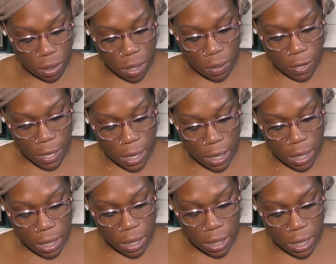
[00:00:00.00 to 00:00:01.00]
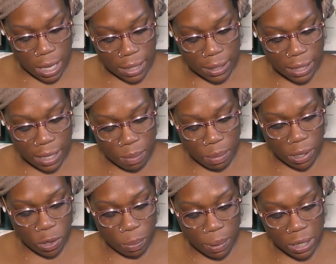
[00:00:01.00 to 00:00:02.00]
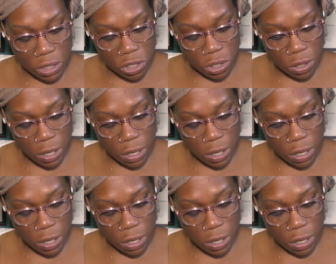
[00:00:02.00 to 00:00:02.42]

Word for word: Okay. Yeah, see the bigger picture.